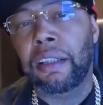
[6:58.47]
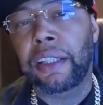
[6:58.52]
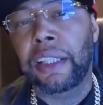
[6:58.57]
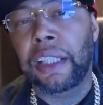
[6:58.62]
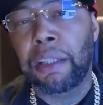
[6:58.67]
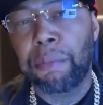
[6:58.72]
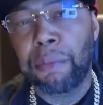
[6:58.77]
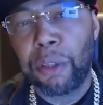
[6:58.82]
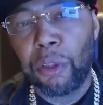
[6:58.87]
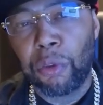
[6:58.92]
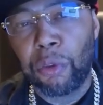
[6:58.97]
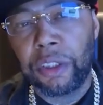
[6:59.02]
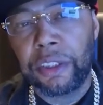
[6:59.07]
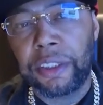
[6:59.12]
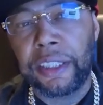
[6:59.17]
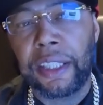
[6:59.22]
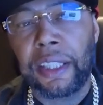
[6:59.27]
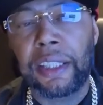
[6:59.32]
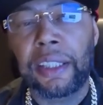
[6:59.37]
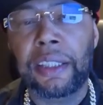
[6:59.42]
hit me on the
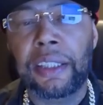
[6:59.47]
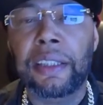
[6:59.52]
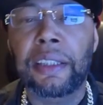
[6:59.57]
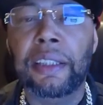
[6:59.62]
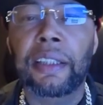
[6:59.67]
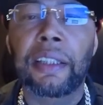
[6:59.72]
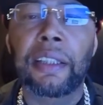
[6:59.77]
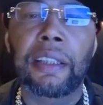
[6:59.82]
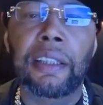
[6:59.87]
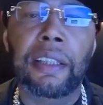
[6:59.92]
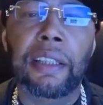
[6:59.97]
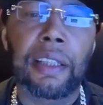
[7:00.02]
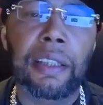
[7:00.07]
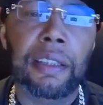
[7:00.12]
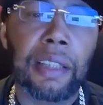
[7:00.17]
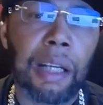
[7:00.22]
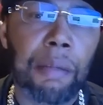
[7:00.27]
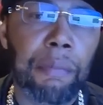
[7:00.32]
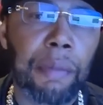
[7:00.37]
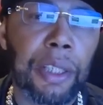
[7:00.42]
telly,
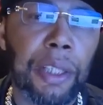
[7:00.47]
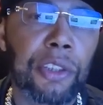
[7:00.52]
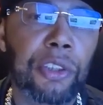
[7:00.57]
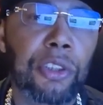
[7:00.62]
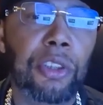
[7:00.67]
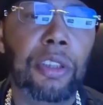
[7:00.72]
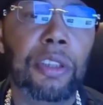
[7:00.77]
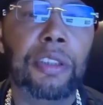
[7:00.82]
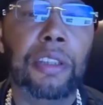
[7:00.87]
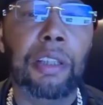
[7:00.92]
and I'll make sure